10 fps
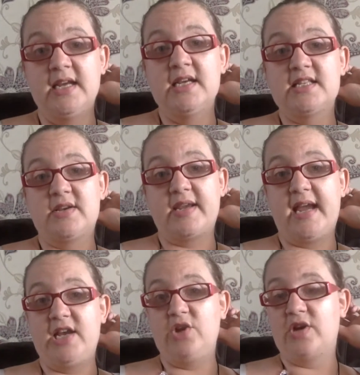So
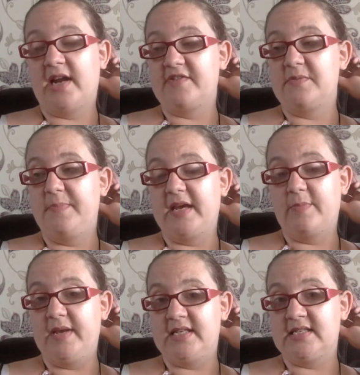again, you could have some bigger
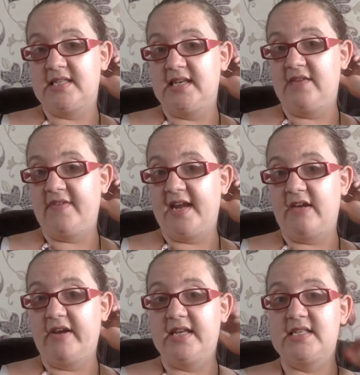pieces in the living
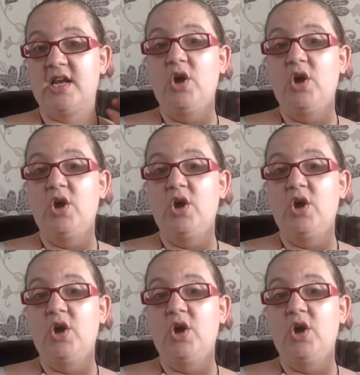areas,